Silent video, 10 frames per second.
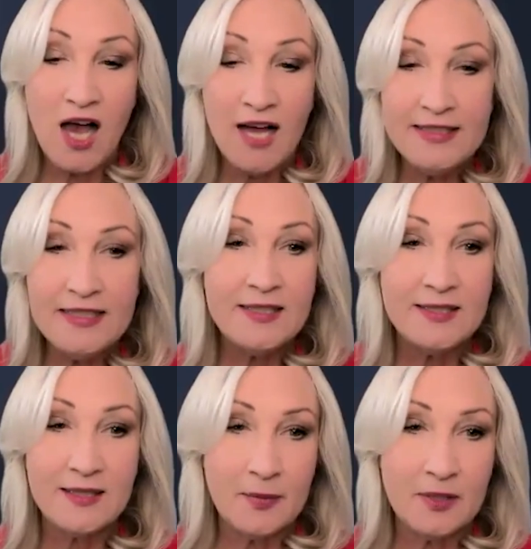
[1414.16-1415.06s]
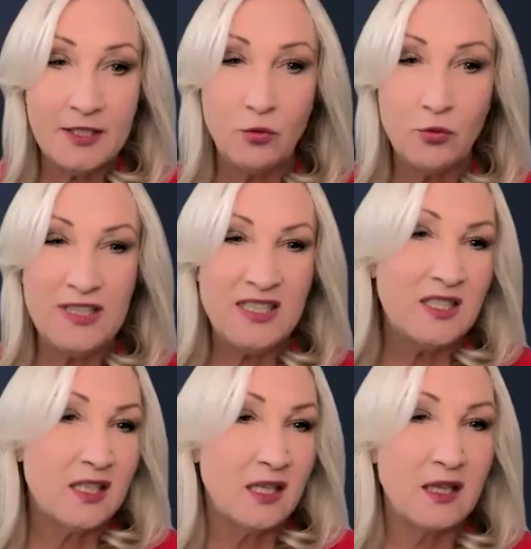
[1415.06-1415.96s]
I need somebody who needs
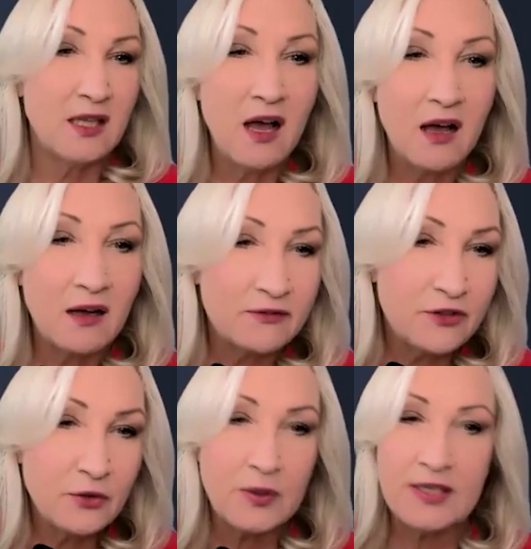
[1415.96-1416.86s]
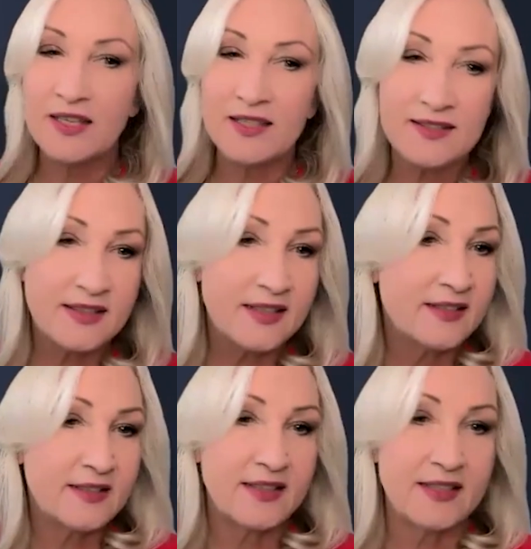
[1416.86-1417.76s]
to love doing this,
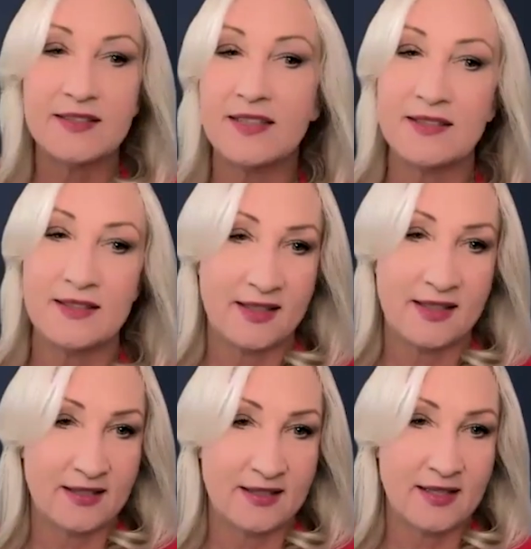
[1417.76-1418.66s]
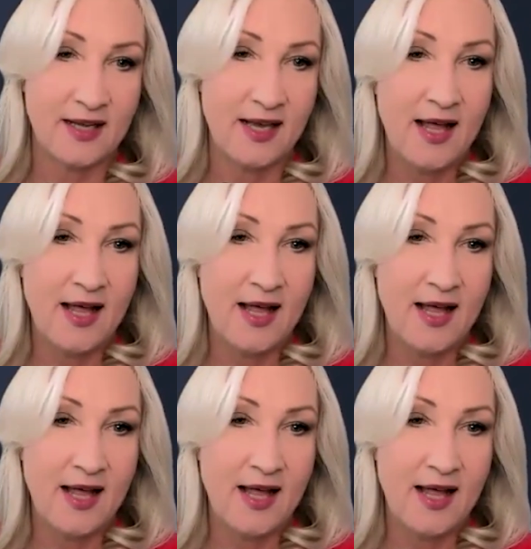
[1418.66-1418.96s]
and this.